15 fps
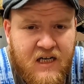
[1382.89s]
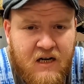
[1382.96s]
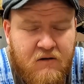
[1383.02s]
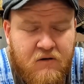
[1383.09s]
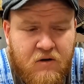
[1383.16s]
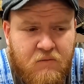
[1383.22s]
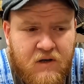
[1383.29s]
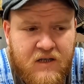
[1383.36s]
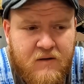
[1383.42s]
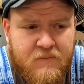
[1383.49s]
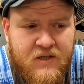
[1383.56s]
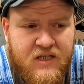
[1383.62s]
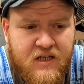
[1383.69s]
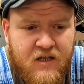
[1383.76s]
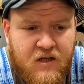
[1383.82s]
I don't know what the
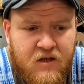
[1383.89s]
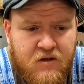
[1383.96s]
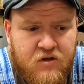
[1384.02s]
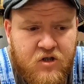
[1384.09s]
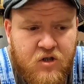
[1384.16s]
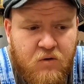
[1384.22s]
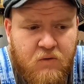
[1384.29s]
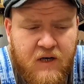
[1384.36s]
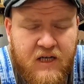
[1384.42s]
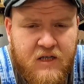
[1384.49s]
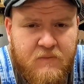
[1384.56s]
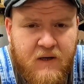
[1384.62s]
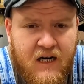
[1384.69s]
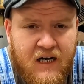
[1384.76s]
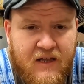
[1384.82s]
particular story
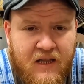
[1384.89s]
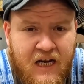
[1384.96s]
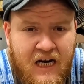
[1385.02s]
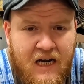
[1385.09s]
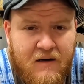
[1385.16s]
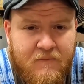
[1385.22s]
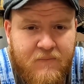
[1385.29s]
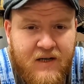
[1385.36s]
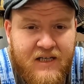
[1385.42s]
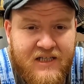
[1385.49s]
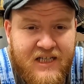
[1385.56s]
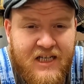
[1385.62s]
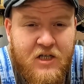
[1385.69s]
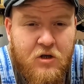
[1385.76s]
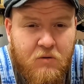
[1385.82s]
is behind that, but
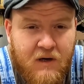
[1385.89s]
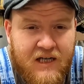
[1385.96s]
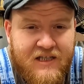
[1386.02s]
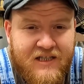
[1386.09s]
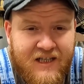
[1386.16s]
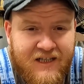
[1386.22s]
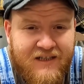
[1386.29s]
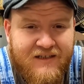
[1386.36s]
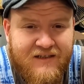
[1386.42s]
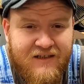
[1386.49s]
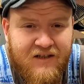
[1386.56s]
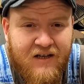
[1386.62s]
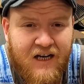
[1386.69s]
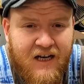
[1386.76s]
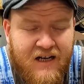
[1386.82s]
it's interesting.
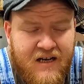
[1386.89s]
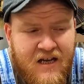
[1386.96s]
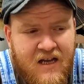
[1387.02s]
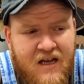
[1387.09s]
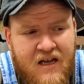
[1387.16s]
Okay.